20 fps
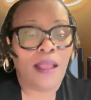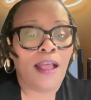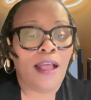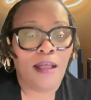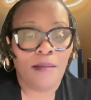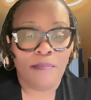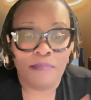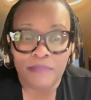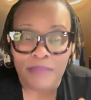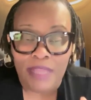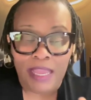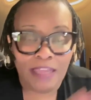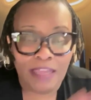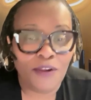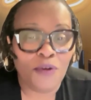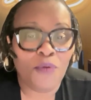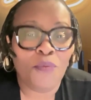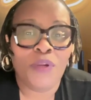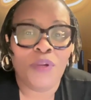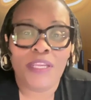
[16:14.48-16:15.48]
I
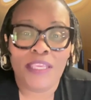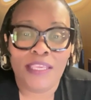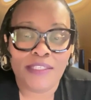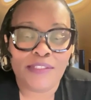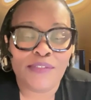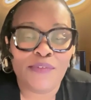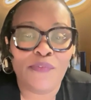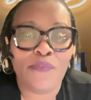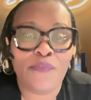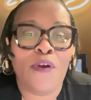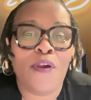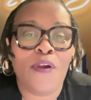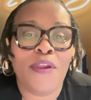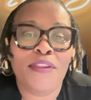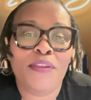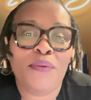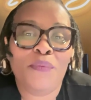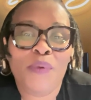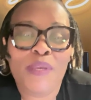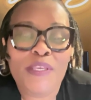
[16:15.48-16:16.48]
don't want to get too far
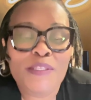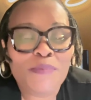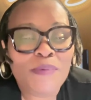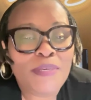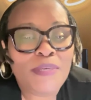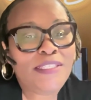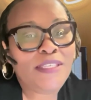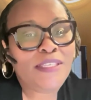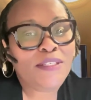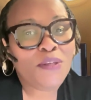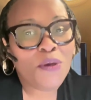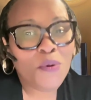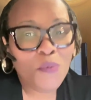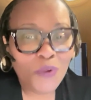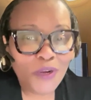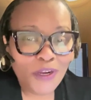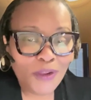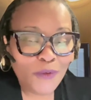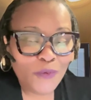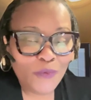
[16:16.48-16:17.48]
in the weeds because I don't
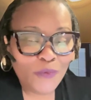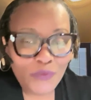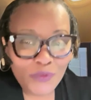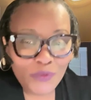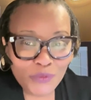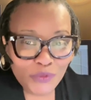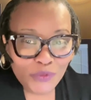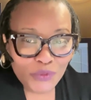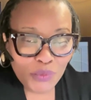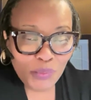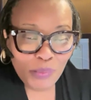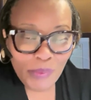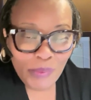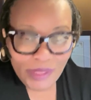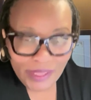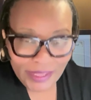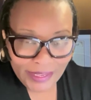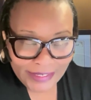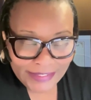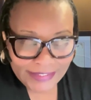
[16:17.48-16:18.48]
want to confuse you,
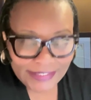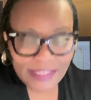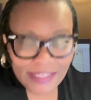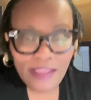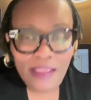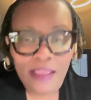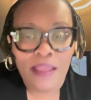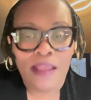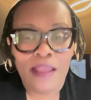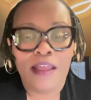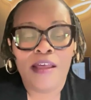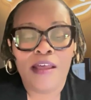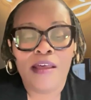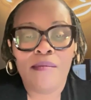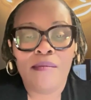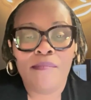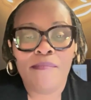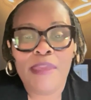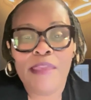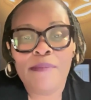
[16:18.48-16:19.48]
but
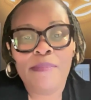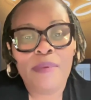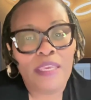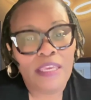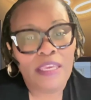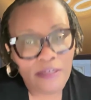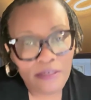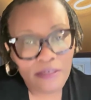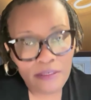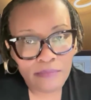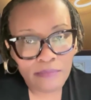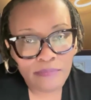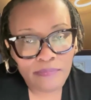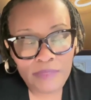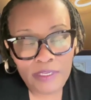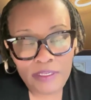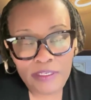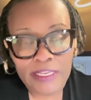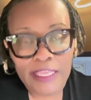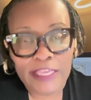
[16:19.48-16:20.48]
maybe in a
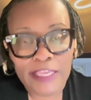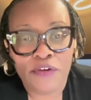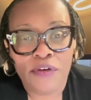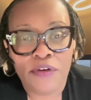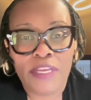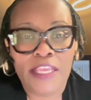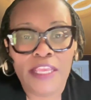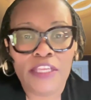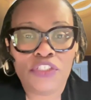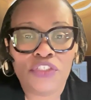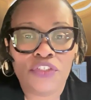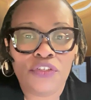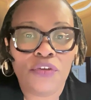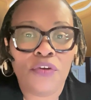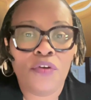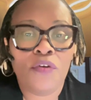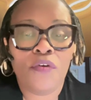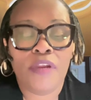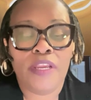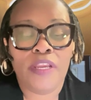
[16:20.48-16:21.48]
later
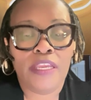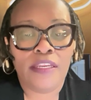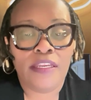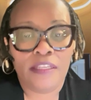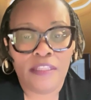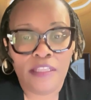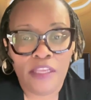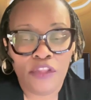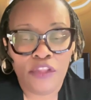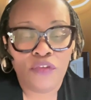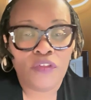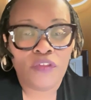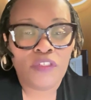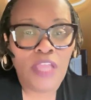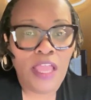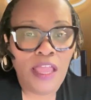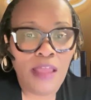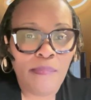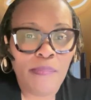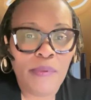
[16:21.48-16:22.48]
lecture or in another
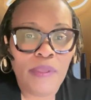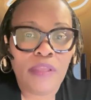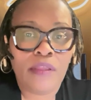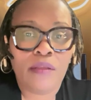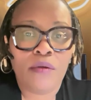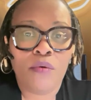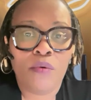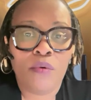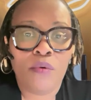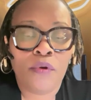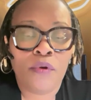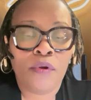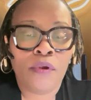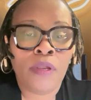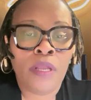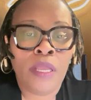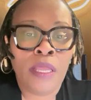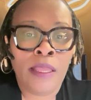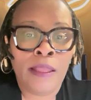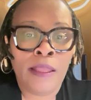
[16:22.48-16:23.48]
topic, or